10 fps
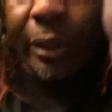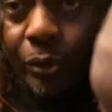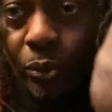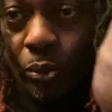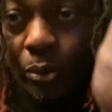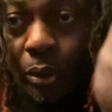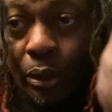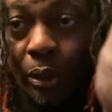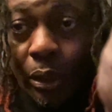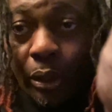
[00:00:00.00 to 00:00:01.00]
do
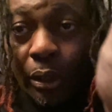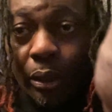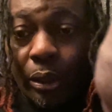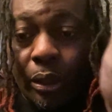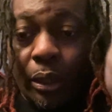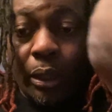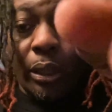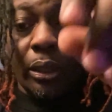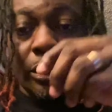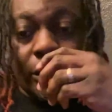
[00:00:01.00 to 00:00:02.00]

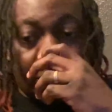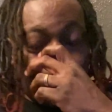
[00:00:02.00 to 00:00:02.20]
is,